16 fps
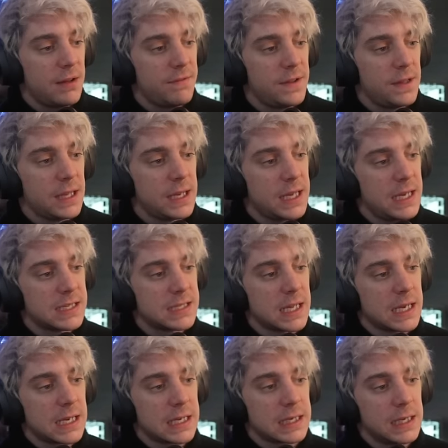like, I feel like he has
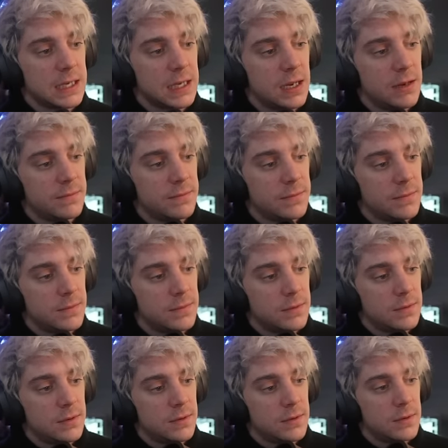like a Calvin.
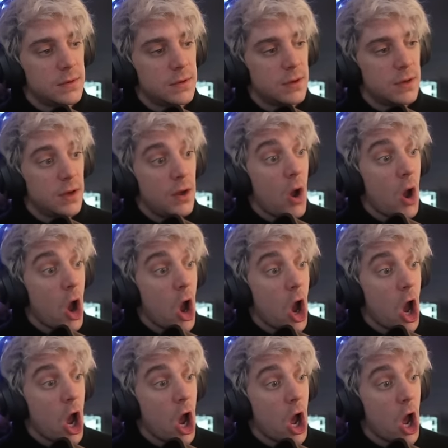Oh, it is Calvin. I
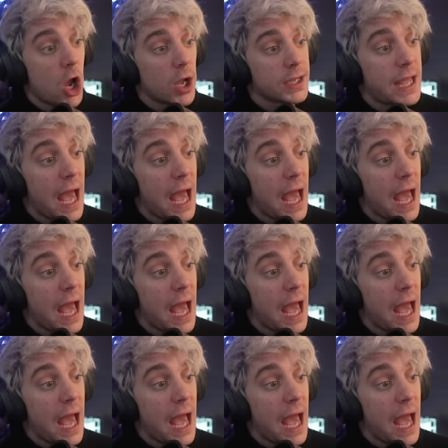knew it.